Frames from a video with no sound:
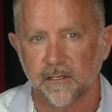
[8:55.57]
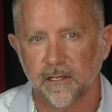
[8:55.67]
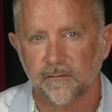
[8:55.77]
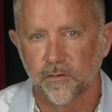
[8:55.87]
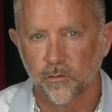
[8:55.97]

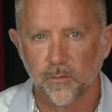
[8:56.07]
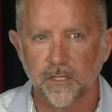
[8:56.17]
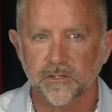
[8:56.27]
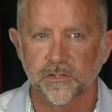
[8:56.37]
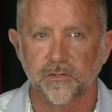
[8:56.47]
For the
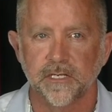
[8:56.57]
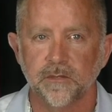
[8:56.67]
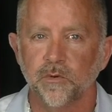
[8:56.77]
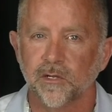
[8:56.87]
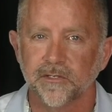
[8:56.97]
remote stream,
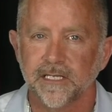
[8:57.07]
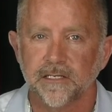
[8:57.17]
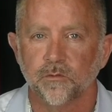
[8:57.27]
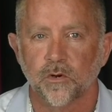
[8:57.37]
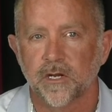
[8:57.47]
we only need
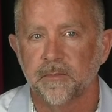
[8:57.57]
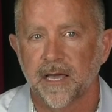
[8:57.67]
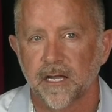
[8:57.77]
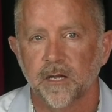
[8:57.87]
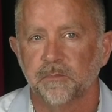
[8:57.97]
to worry
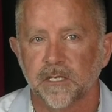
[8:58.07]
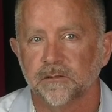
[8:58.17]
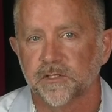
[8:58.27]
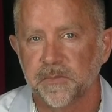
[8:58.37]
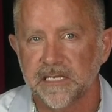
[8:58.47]
about upload
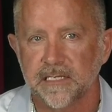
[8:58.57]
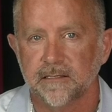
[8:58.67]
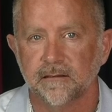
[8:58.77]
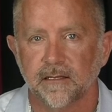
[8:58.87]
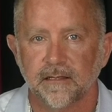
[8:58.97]
speed.
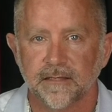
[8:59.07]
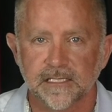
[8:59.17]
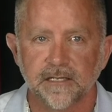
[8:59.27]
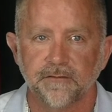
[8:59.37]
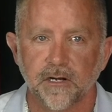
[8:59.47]
This
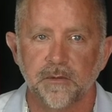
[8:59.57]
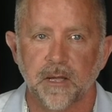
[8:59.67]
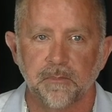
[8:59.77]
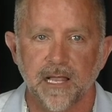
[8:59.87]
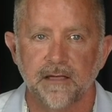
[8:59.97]
can vary by
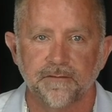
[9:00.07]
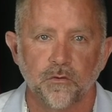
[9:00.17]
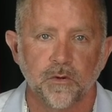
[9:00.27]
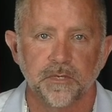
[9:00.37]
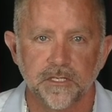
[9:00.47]

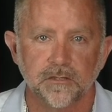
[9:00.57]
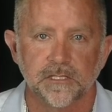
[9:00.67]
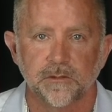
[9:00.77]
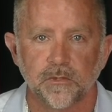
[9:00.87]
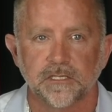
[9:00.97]
platform, but
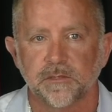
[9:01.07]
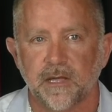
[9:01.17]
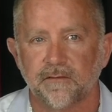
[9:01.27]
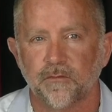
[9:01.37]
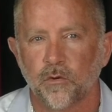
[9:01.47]
usually runs
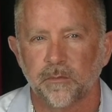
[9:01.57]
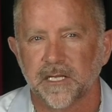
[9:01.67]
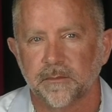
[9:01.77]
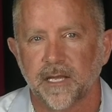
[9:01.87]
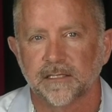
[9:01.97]
about 4
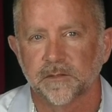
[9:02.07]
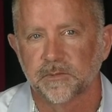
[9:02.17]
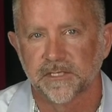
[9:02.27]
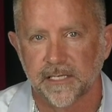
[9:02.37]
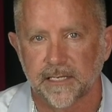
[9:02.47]
megabytes per
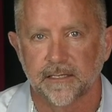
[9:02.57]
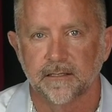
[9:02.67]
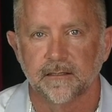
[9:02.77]
second.